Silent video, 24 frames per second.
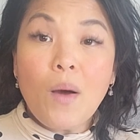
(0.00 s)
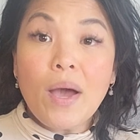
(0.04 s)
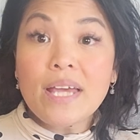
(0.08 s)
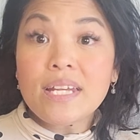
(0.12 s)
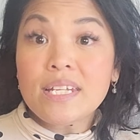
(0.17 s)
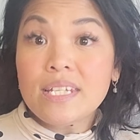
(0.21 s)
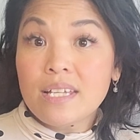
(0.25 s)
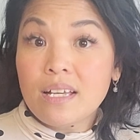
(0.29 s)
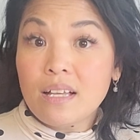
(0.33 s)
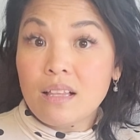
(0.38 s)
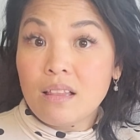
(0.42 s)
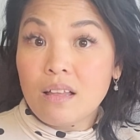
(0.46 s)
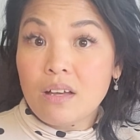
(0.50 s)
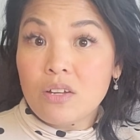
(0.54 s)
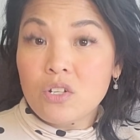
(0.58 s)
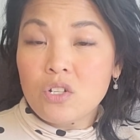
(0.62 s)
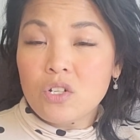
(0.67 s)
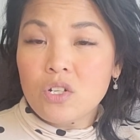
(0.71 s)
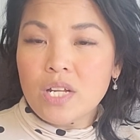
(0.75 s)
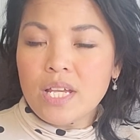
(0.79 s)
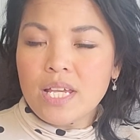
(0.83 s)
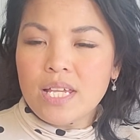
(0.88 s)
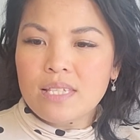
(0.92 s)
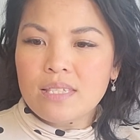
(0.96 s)
I
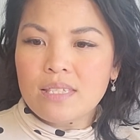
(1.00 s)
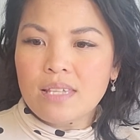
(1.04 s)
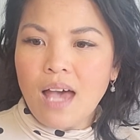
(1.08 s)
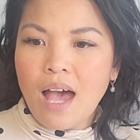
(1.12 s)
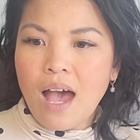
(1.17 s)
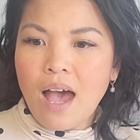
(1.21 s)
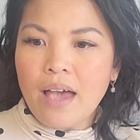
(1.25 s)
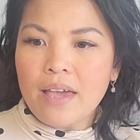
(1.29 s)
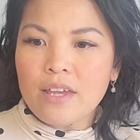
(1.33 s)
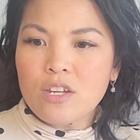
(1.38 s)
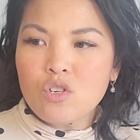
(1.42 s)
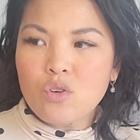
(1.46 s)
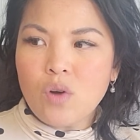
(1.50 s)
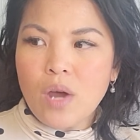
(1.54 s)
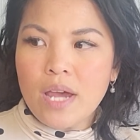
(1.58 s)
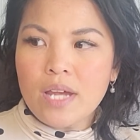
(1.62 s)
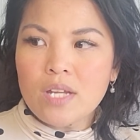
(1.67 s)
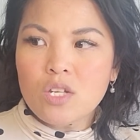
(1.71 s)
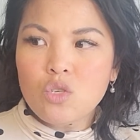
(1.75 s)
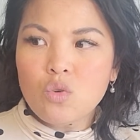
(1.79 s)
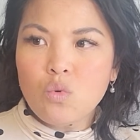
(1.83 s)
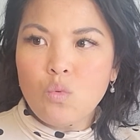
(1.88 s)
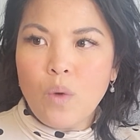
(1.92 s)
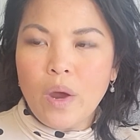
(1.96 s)
declutter is I try
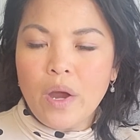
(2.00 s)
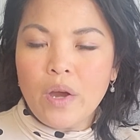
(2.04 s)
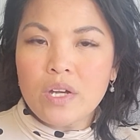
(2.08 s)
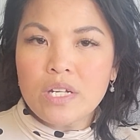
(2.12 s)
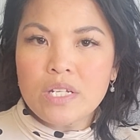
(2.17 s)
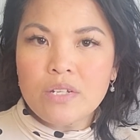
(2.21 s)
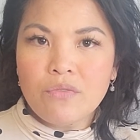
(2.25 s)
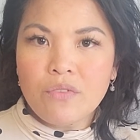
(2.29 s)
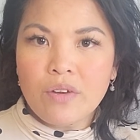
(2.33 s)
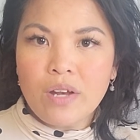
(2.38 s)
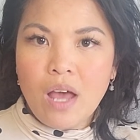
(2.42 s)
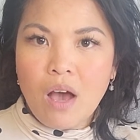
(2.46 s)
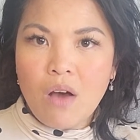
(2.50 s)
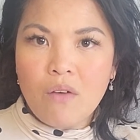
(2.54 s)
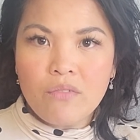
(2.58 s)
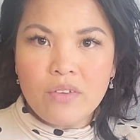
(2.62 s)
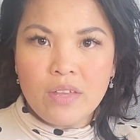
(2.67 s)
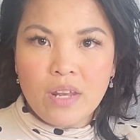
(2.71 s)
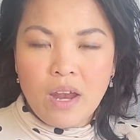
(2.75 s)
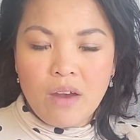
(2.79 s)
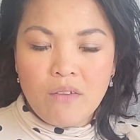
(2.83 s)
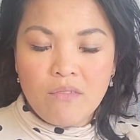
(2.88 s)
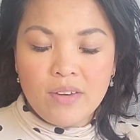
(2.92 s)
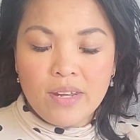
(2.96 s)
to wear a different
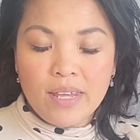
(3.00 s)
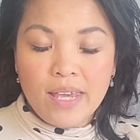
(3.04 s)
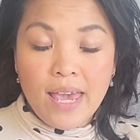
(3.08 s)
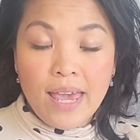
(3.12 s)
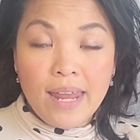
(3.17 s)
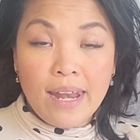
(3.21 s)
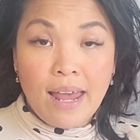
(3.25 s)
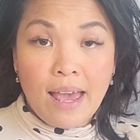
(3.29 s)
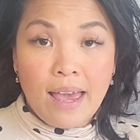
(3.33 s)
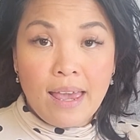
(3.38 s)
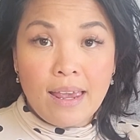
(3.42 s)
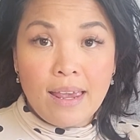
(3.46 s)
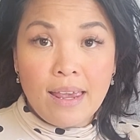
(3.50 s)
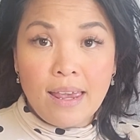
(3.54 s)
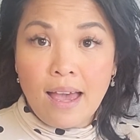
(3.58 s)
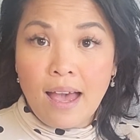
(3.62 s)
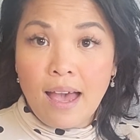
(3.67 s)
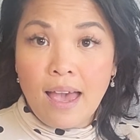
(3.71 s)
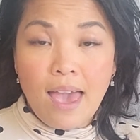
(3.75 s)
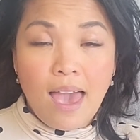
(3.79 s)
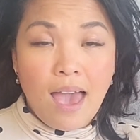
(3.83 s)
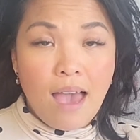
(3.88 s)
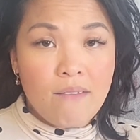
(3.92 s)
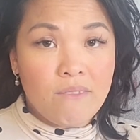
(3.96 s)
outfit every day and I,
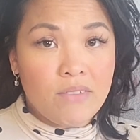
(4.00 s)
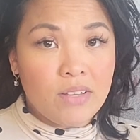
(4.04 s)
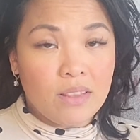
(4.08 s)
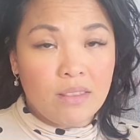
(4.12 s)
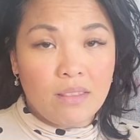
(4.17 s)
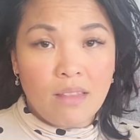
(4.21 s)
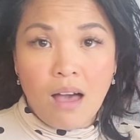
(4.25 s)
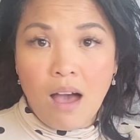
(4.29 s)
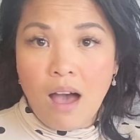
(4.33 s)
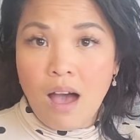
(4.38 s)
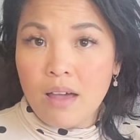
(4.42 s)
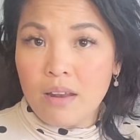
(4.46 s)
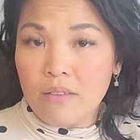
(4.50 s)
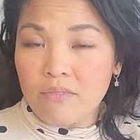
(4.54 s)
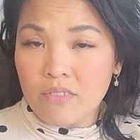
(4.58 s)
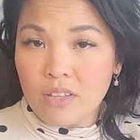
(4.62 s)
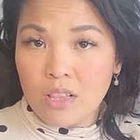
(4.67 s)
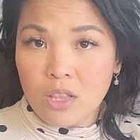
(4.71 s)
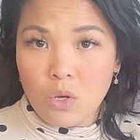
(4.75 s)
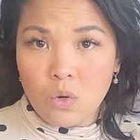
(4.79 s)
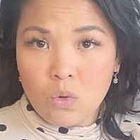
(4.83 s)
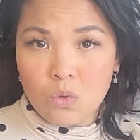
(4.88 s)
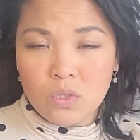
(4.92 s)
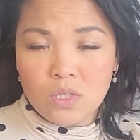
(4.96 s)
I have a lot of
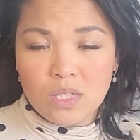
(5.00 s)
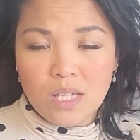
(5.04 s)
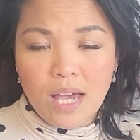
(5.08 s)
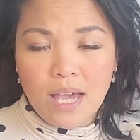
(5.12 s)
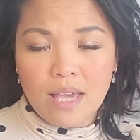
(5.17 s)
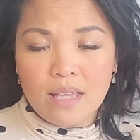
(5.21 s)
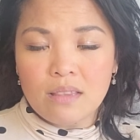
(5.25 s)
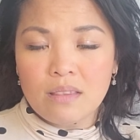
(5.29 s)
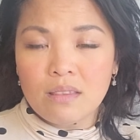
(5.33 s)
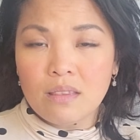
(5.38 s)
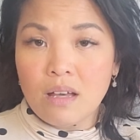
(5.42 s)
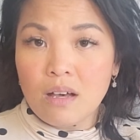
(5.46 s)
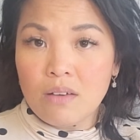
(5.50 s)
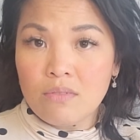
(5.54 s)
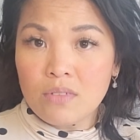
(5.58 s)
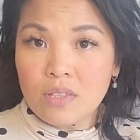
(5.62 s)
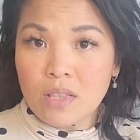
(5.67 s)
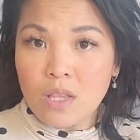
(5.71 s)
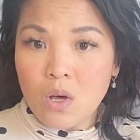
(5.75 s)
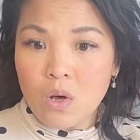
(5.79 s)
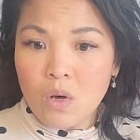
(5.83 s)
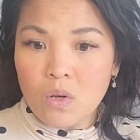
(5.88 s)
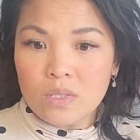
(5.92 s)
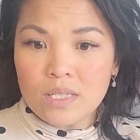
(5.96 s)
clothes. I love
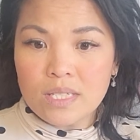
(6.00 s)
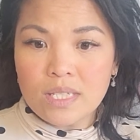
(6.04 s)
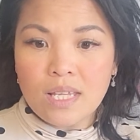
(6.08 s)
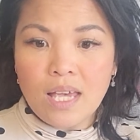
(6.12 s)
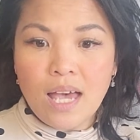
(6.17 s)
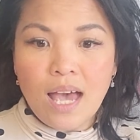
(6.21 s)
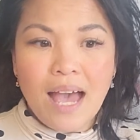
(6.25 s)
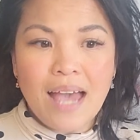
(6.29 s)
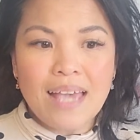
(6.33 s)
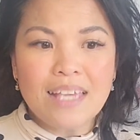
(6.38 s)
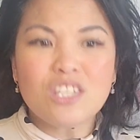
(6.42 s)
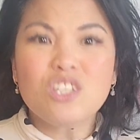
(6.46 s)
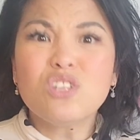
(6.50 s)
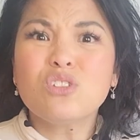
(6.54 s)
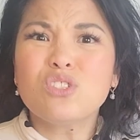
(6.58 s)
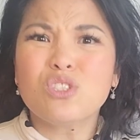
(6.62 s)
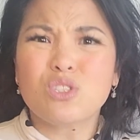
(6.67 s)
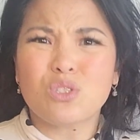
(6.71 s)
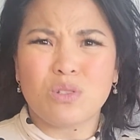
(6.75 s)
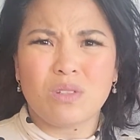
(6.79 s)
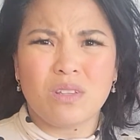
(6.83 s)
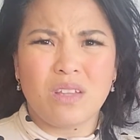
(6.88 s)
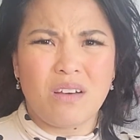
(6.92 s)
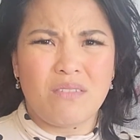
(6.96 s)
clothes. I
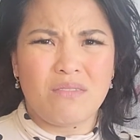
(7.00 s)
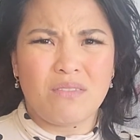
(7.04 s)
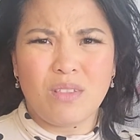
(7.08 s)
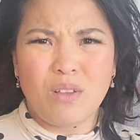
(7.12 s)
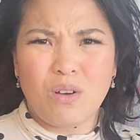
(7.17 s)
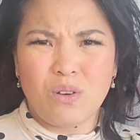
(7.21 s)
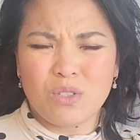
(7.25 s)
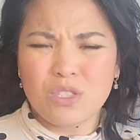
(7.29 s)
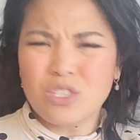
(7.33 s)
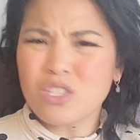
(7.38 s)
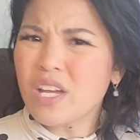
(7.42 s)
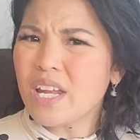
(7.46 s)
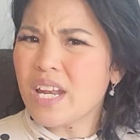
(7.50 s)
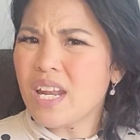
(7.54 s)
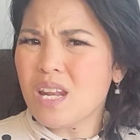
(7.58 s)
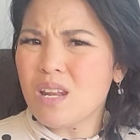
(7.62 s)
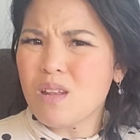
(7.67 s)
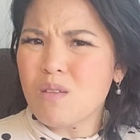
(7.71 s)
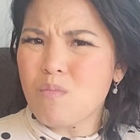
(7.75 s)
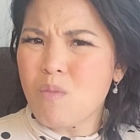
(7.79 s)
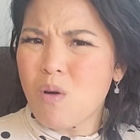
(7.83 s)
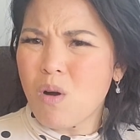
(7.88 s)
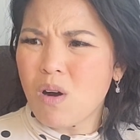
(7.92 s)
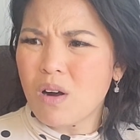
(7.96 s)
used to love clothes, not
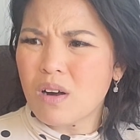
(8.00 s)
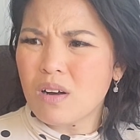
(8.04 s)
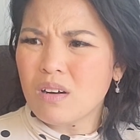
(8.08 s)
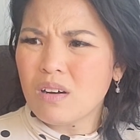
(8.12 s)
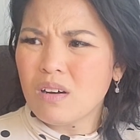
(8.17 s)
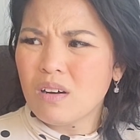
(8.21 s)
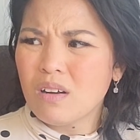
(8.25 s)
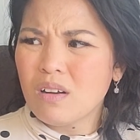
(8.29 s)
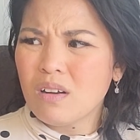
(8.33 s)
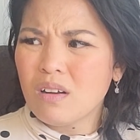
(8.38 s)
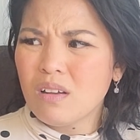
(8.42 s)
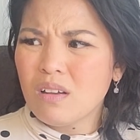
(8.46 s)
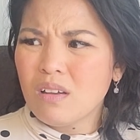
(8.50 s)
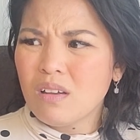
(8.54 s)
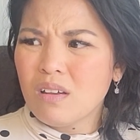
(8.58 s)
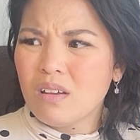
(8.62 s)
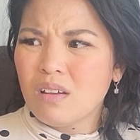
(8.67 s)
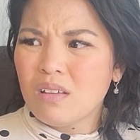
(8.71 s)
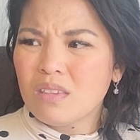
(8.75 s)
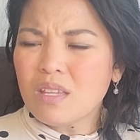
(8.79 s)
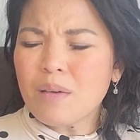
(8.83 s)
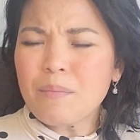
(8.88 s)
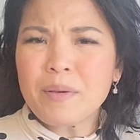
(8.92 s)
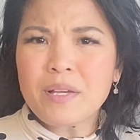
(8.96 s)
anymore.
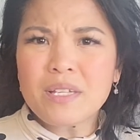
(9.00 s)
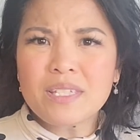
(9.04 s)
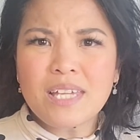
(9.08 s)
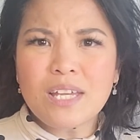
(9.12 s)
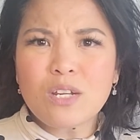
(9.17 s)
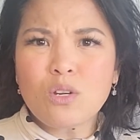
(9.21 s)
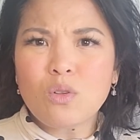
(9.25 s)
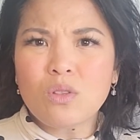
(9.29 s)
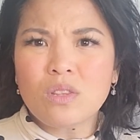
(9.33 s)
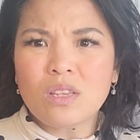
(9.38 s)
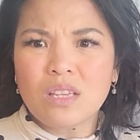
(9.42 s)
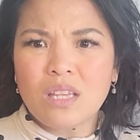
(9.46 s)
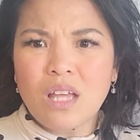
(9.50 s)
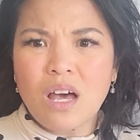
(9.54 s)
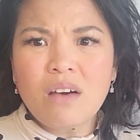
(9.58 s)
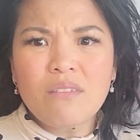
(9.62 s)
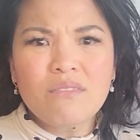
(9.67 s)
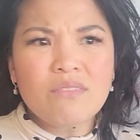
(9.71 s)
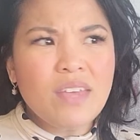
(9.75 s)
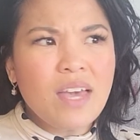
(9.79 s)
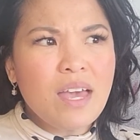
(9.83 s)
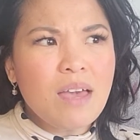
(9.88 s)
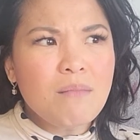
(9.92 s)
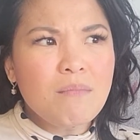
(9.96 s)
Not because I don't
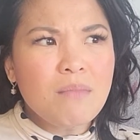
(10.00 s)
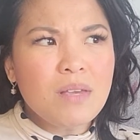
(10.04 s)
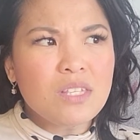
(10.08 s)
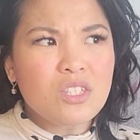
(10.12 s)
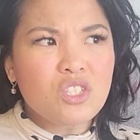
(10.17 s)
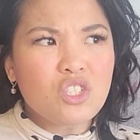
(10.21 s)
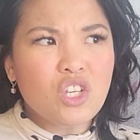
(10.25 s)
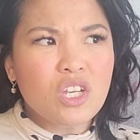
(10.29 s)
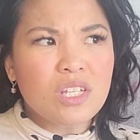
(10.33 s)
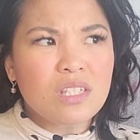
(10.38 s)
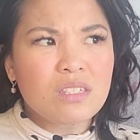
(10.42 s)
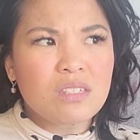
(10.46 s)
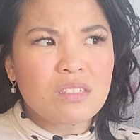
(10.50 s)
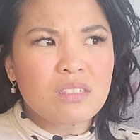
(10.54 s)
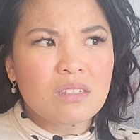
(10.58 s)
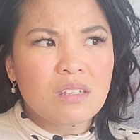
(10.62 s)
love them, it's just